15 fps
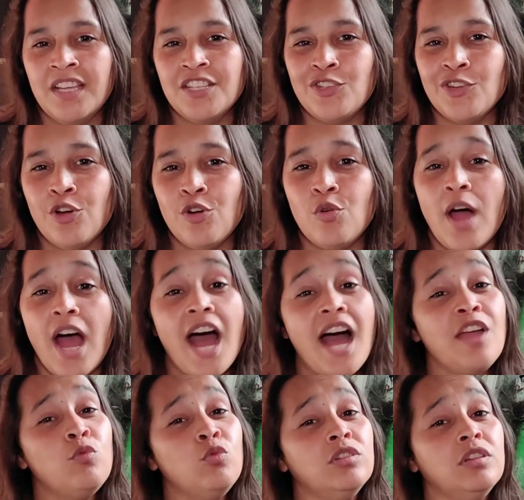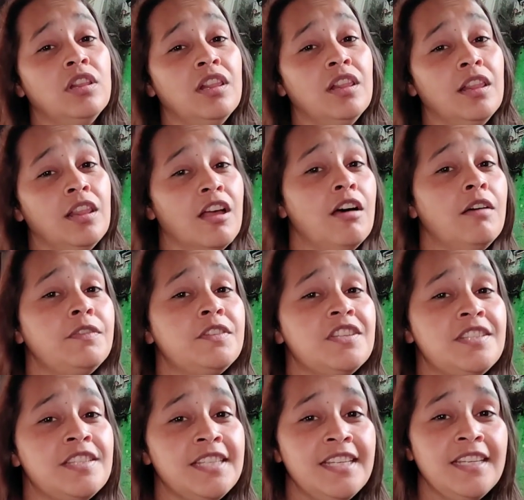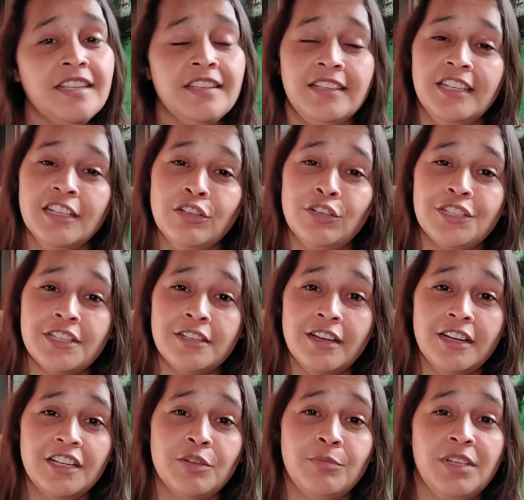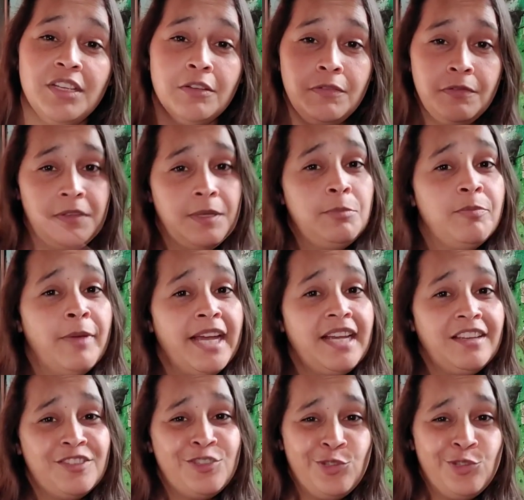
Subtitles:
So I would love to see the alert slider being flipped back